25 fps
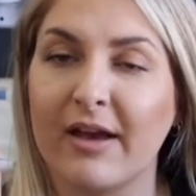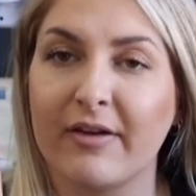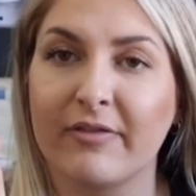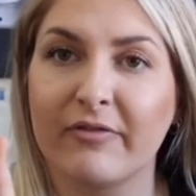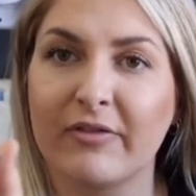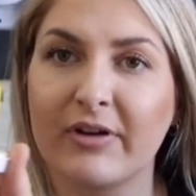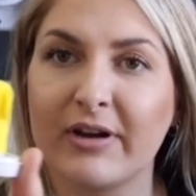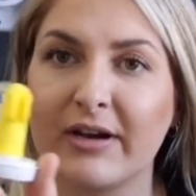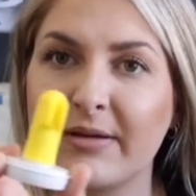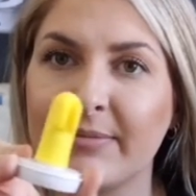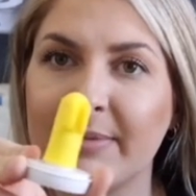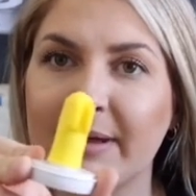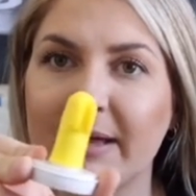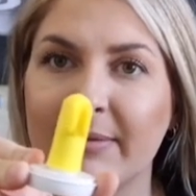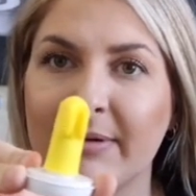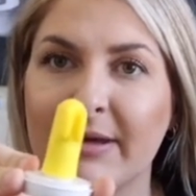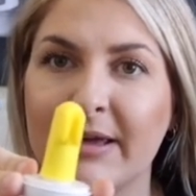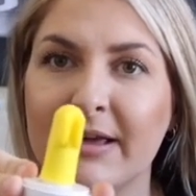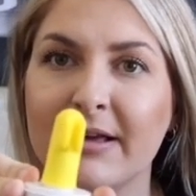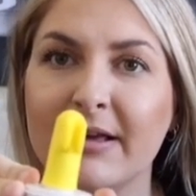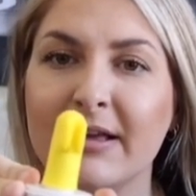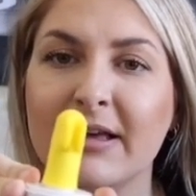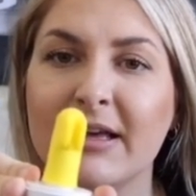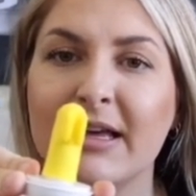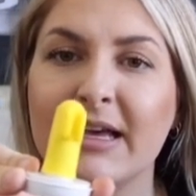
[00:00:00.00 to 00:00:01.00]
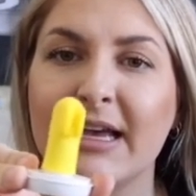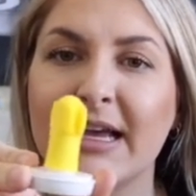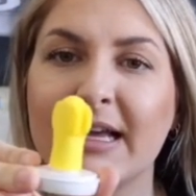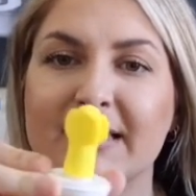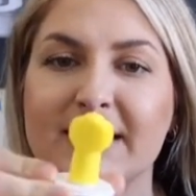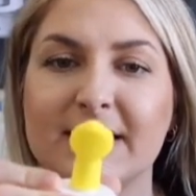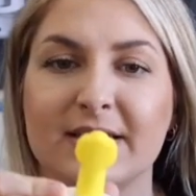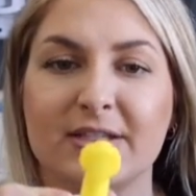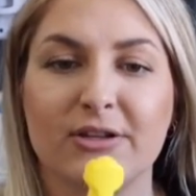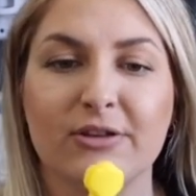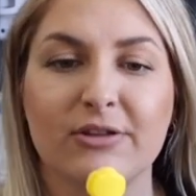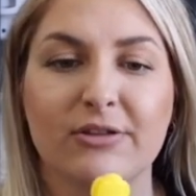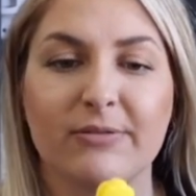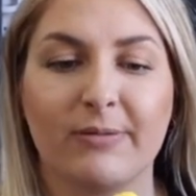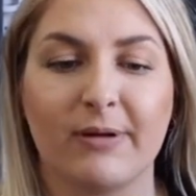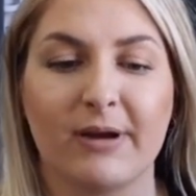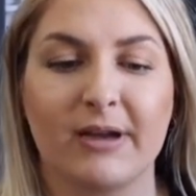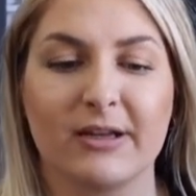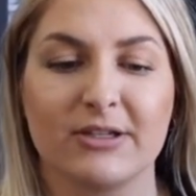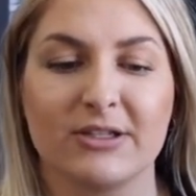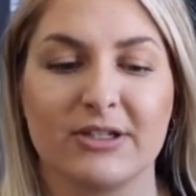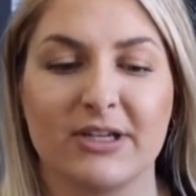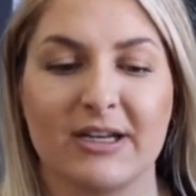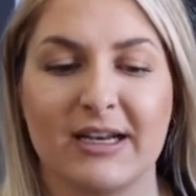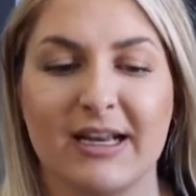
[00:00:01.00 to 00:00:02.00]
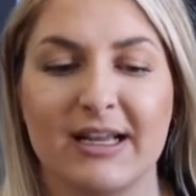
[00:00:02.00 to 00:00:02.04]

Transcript: Frida Baby. It's a toothbrush and